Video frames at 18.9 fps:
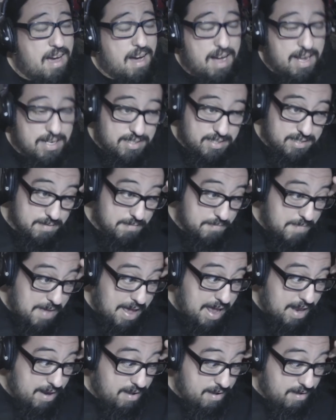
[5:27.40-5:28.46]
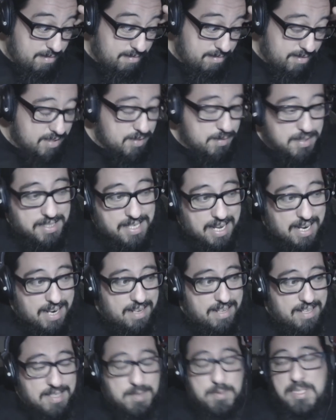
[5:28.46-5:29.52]
guys. Man, this
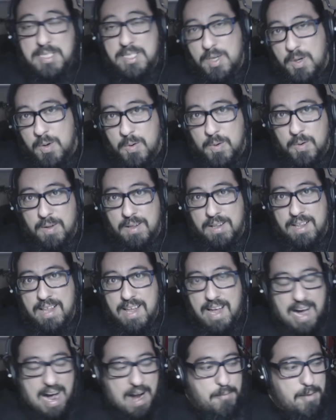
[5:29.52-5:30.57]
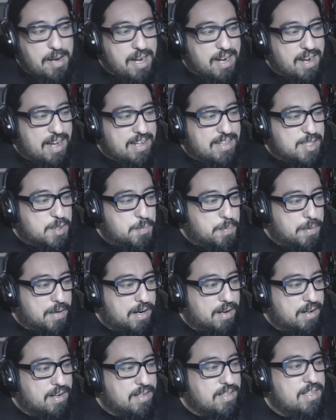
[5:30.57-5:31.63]
was cool. I really like this
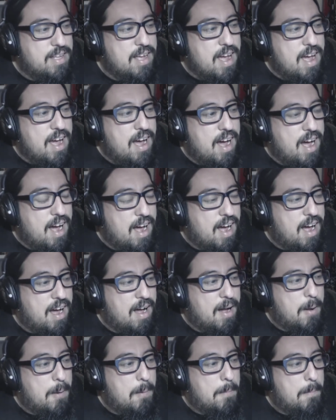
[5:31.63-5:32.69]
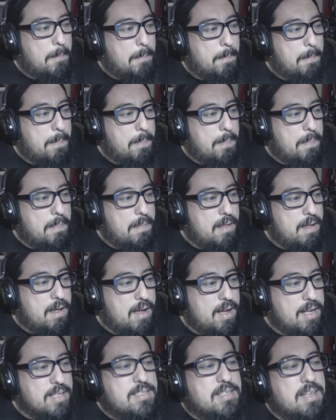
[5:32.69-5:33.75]
product.
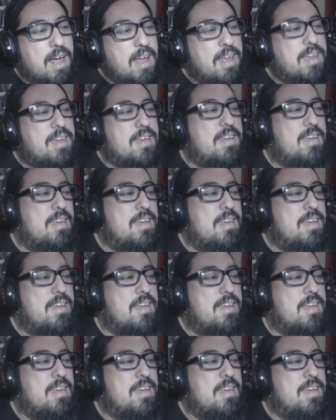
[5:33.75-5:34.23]
It's like,